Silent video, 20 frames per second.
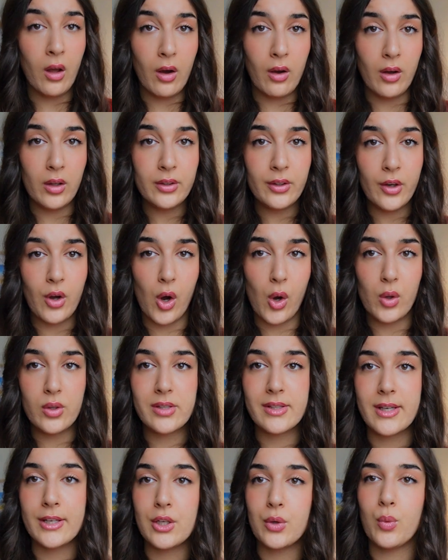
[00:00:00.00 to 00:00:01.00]
All the
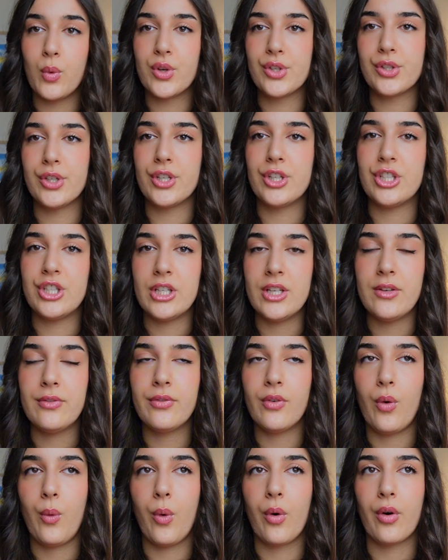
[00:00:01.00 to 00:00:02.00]
goals that you want to
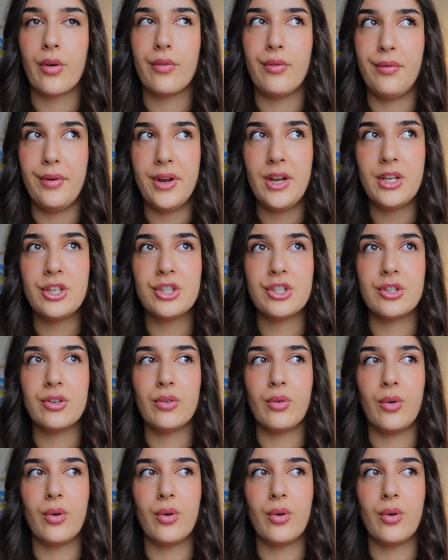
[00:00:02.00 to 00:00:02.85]
achieve or reach,